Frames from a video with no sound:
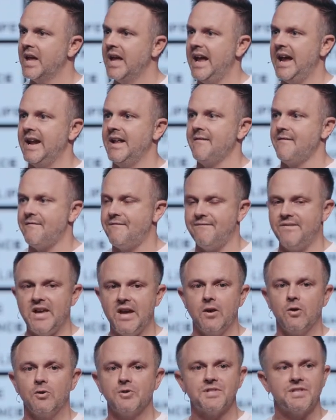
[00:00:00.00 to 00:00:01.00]
And it
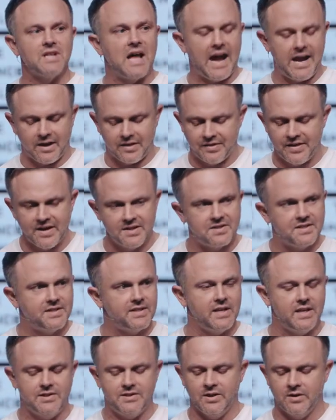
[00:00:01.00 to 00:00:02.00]
feels like this
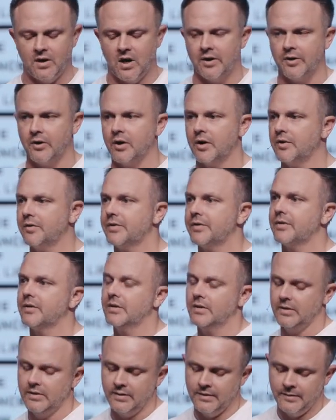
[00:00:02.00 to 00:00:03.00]
season on earth,
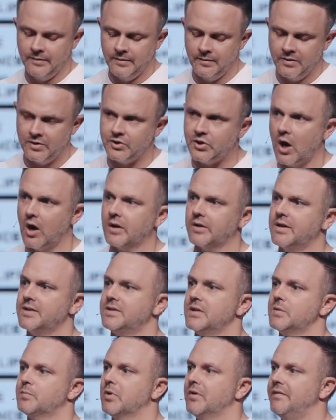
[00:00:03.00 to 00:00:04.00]
darkness
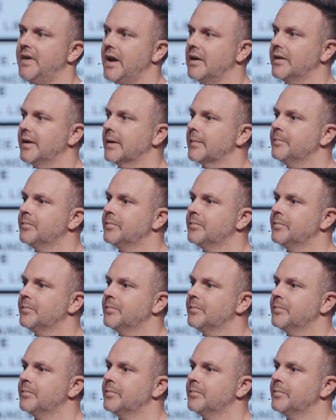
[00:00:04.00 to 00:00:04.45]
is prevailing.